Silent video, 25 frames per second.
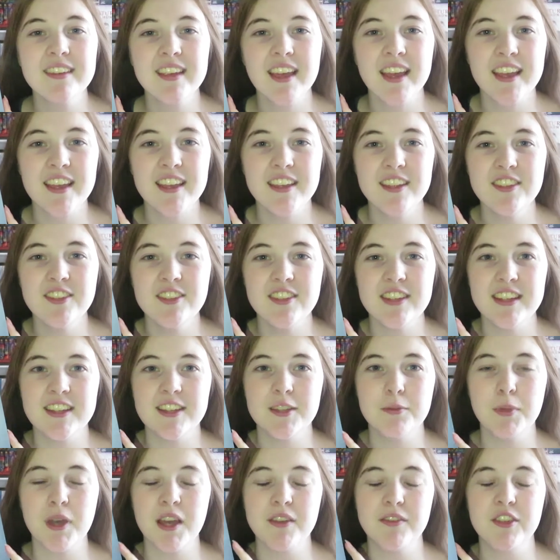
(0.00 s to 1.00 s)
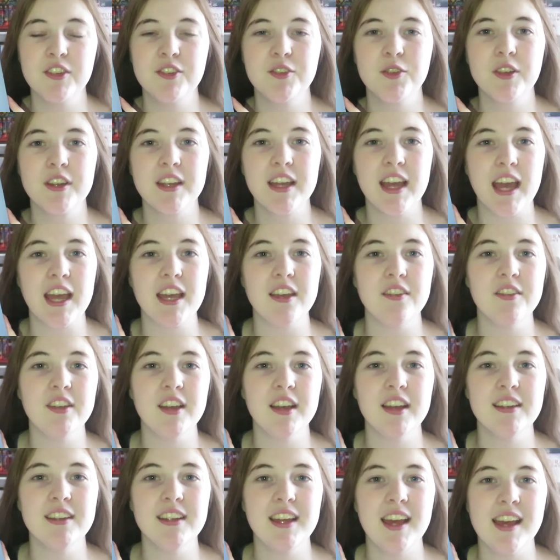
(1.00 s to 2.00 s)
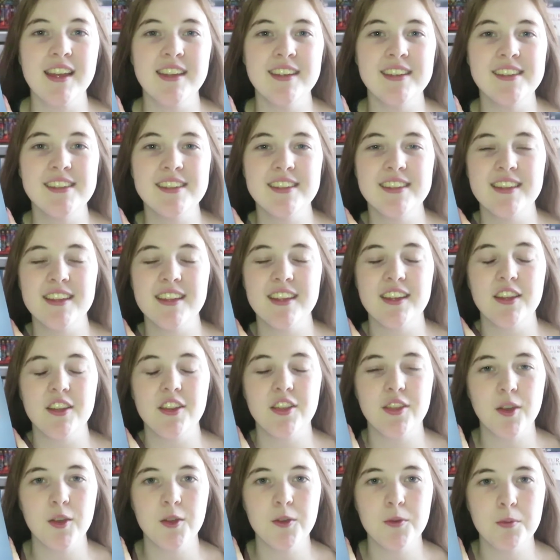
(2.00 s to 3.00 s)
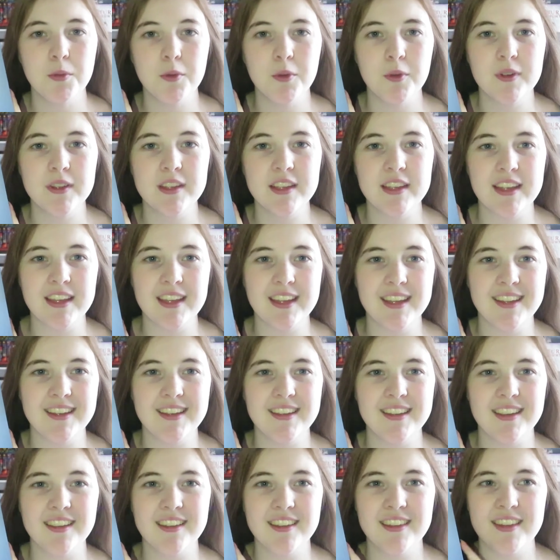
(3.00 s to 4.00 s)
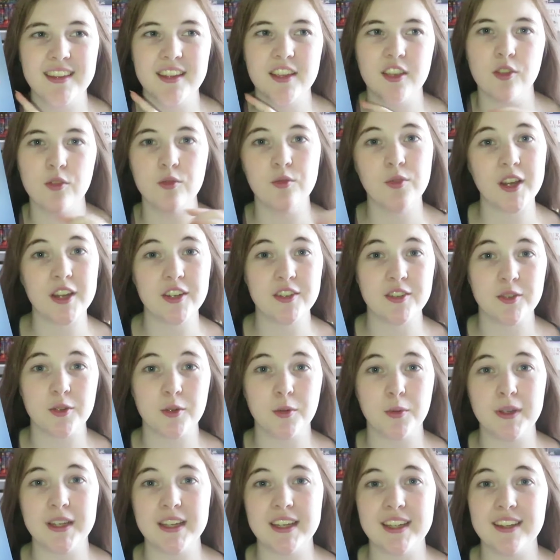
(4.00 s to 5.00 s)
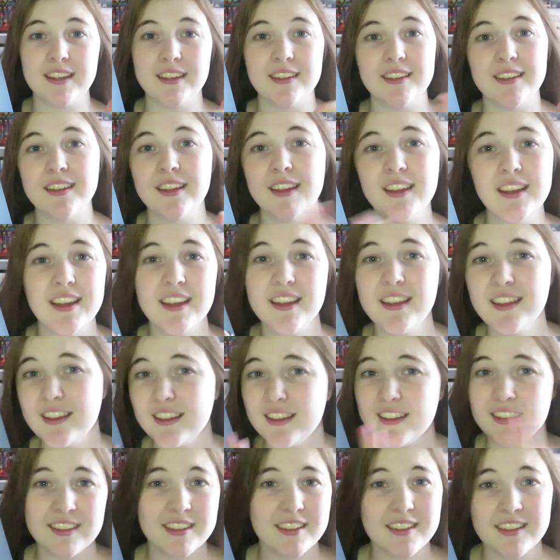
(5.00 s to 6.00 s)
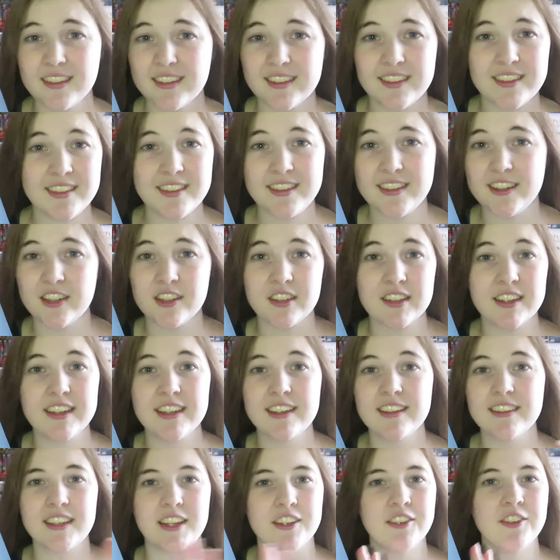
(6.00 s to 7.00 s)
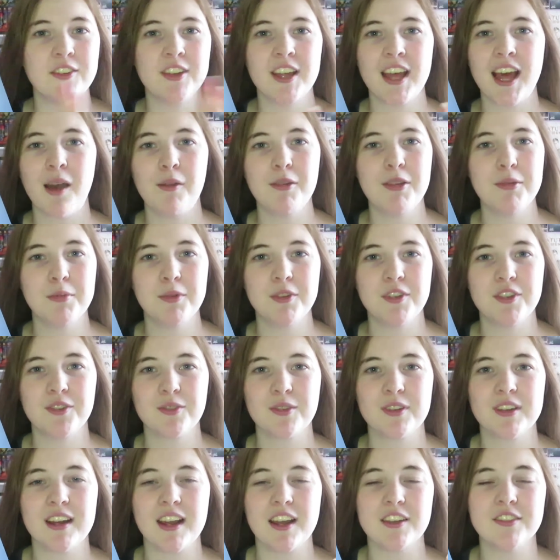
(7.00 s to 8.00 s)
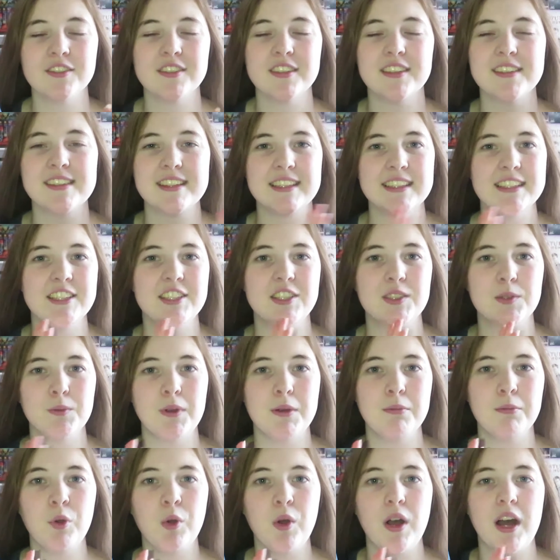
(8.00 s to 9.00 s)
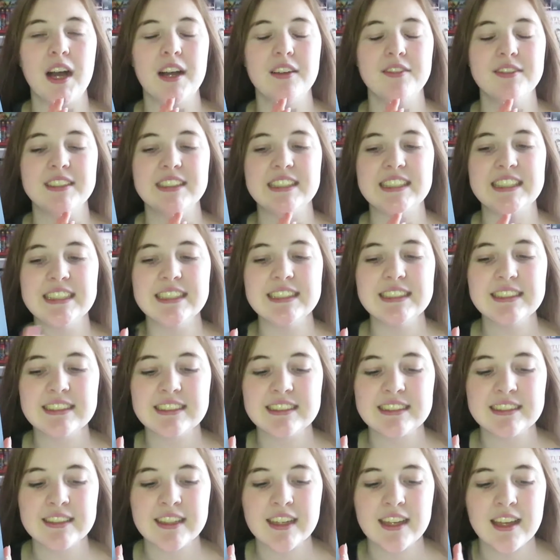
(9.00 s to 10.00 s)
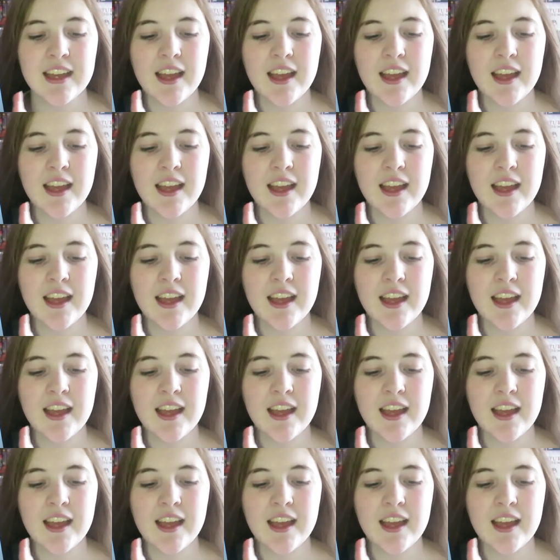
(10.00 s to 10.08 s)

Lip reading: Cage is by Victoria Aveyard, and it is the third book in the Red Queen series. I don't know how many books are in it. I know there's at least one more after this.